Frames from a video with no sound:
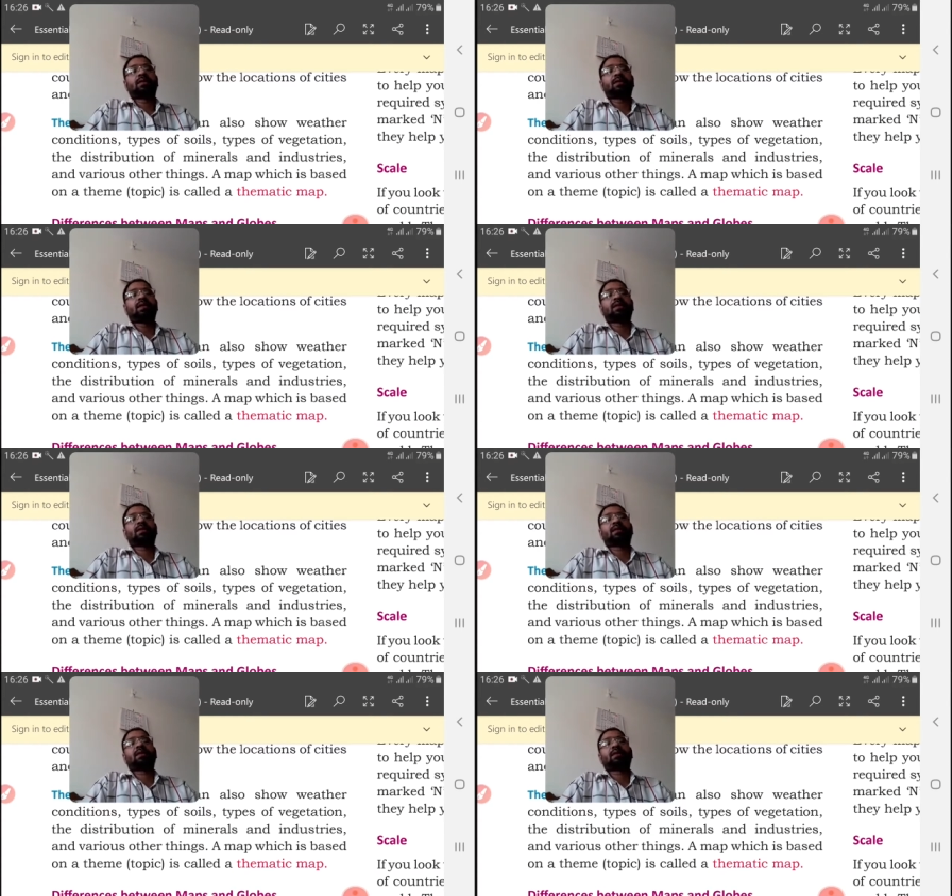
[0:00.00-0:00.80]

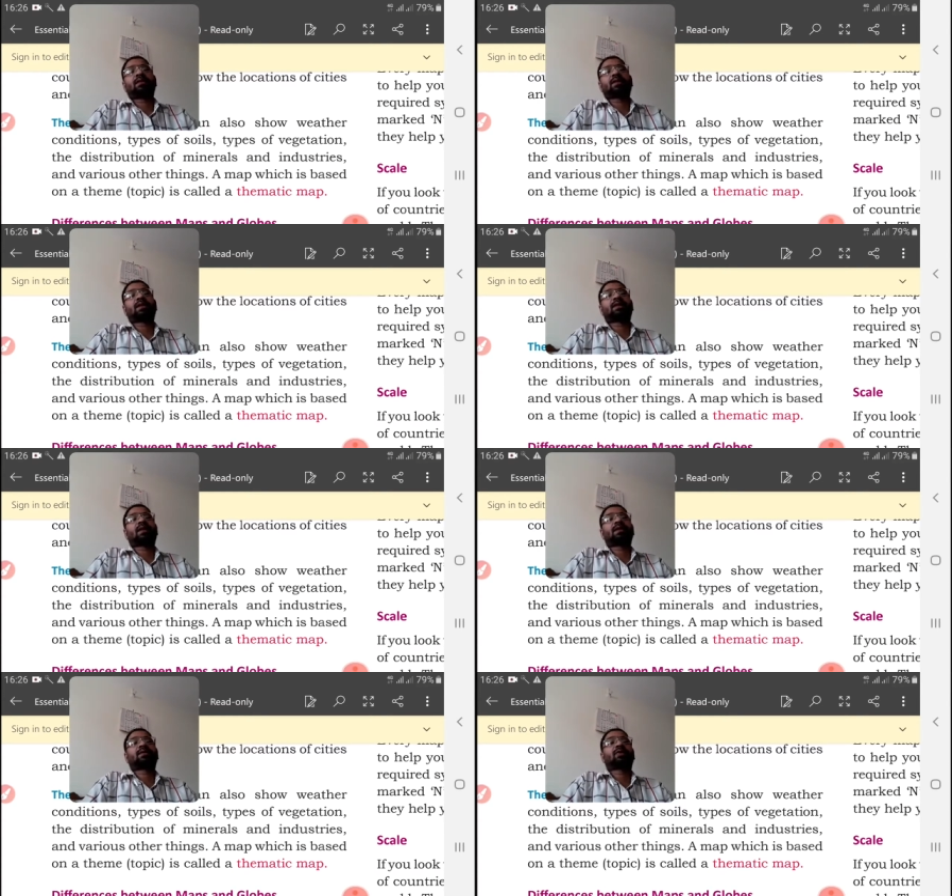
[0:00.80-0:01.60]
These uh, such
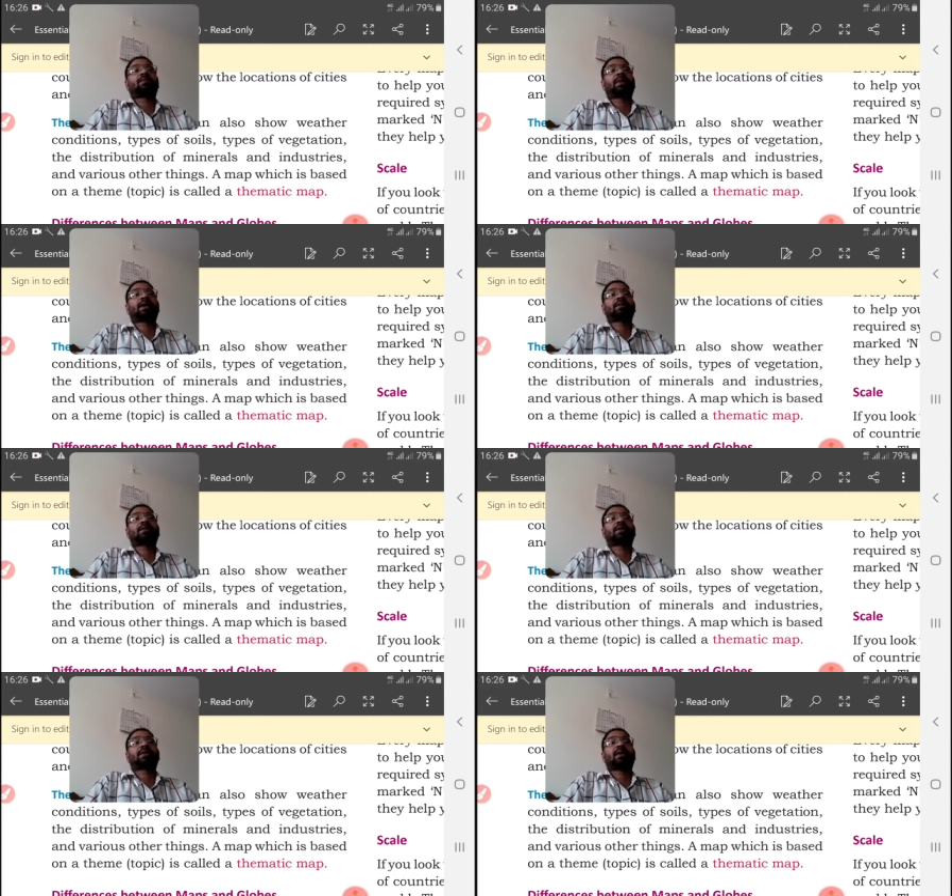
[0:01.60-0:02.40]
kinds of maps
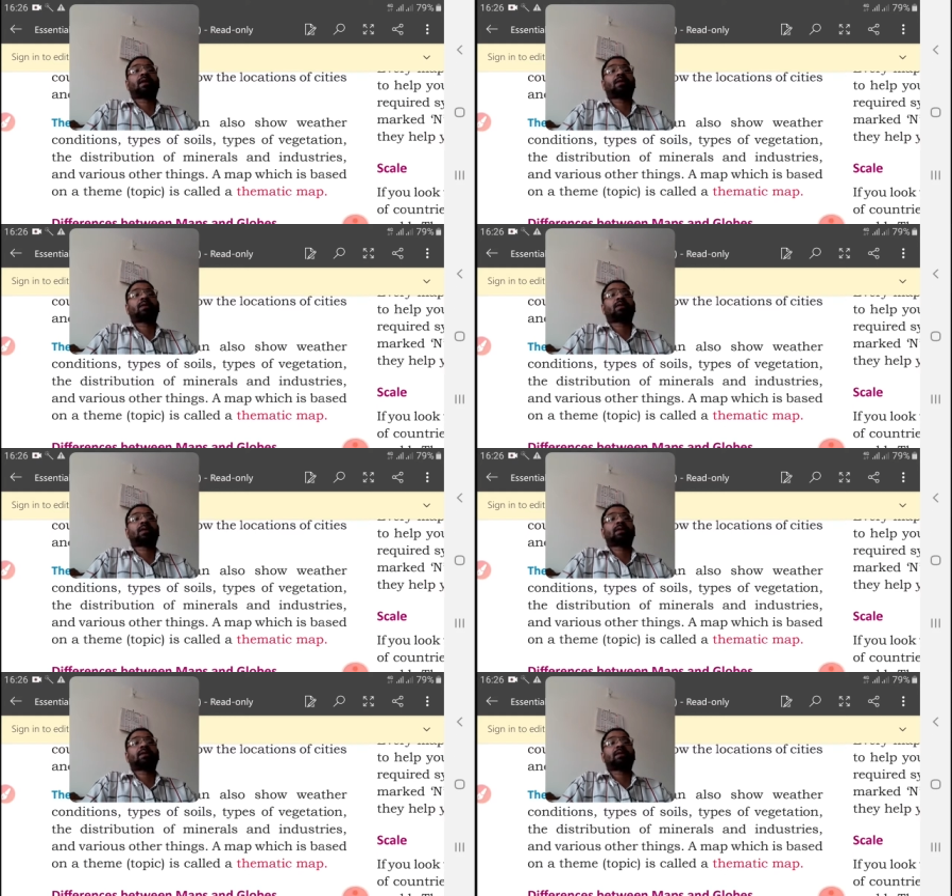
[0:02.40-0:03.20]
are known
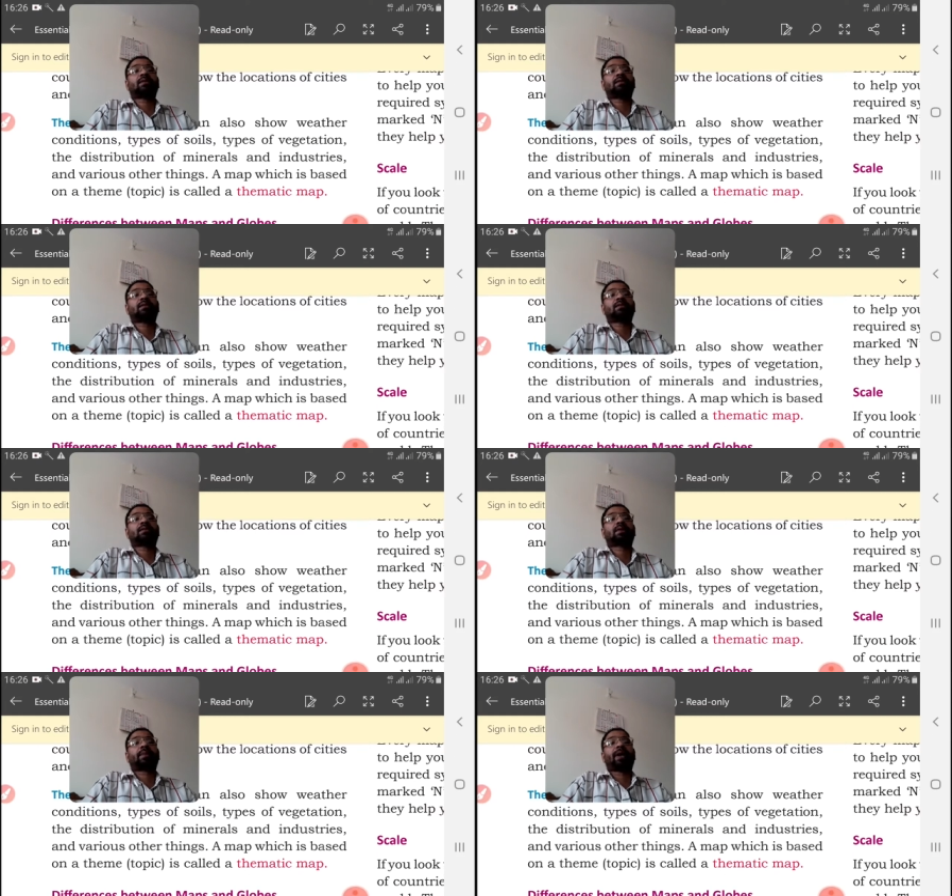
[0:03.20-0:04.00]
as a
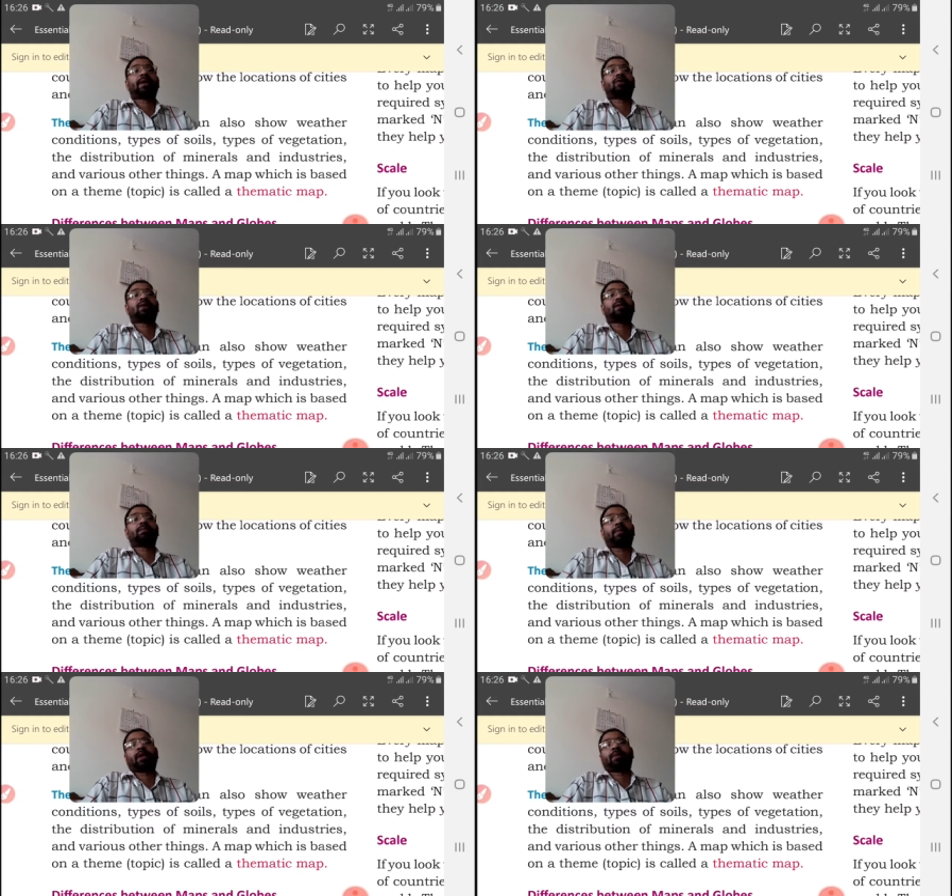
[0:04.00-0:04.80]
thematic
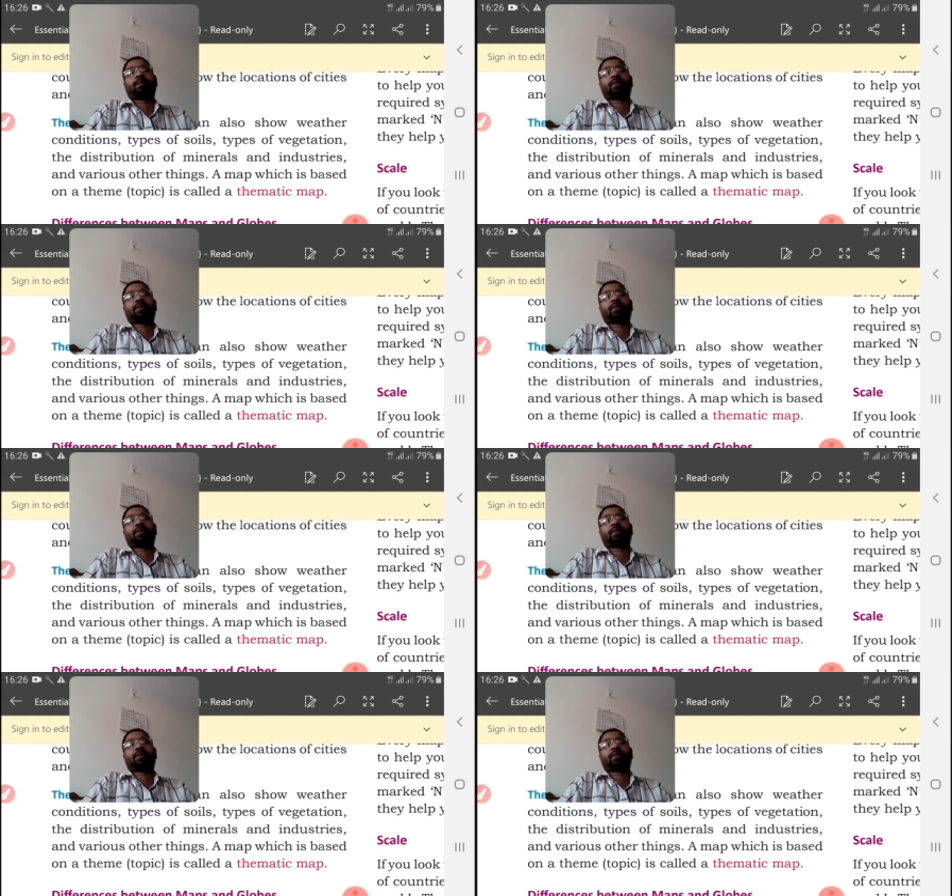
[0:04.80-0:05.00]
map.